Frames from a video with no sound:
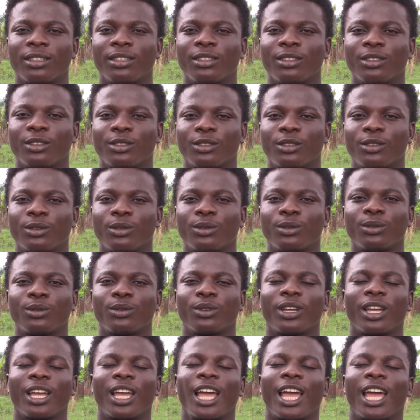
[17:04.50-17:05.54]
So
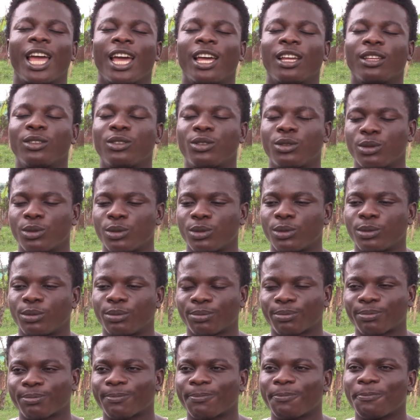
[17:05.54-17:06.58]
I had to
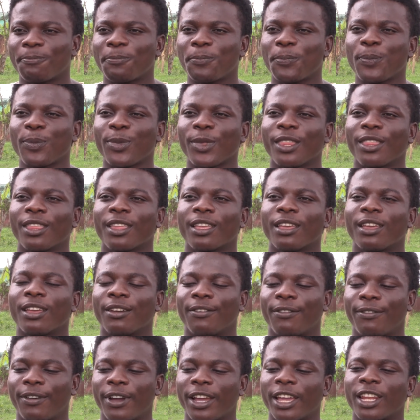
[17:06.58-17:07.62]

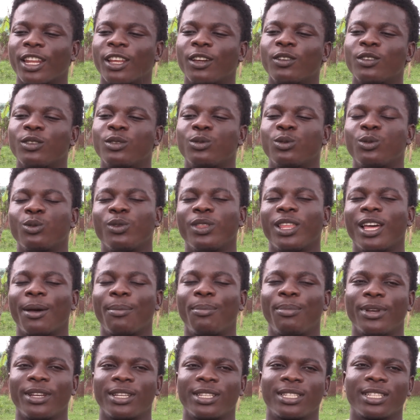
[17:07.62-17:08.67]
find out who that
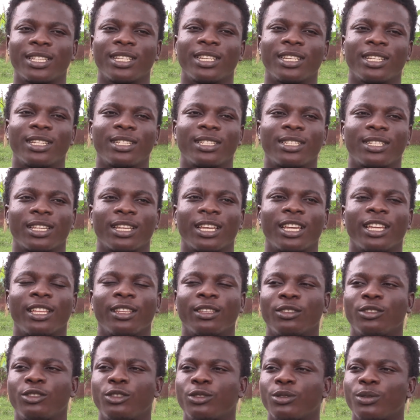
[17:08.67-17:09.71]
person is,
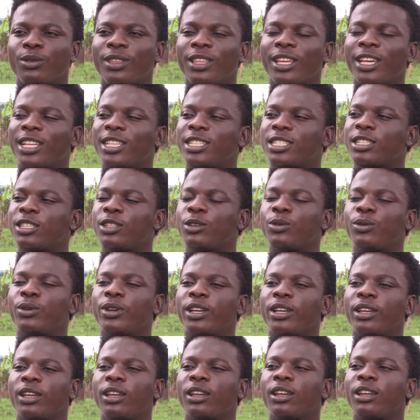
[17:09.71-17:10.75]
and through that
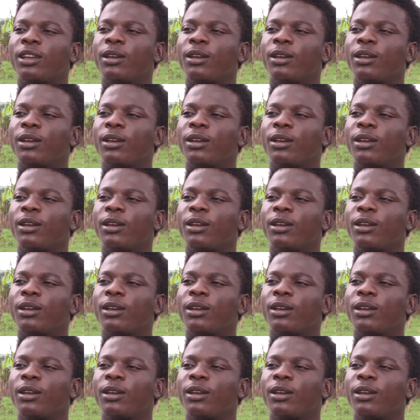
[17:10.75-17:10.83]
the